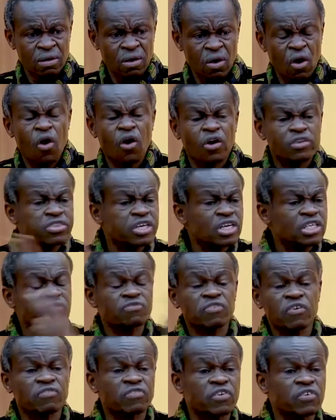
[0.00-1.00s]
All these
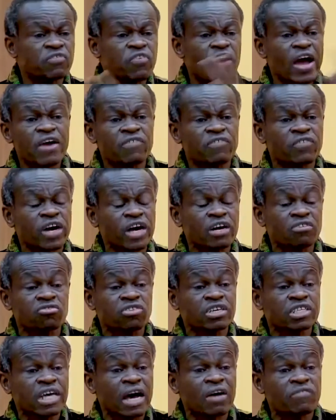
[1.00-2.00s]
55
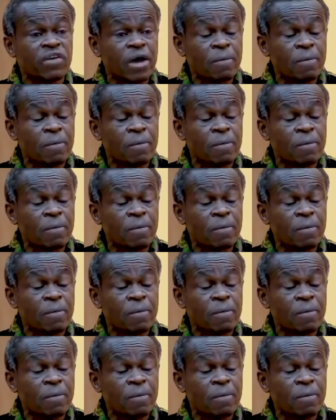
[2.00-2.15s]
countries have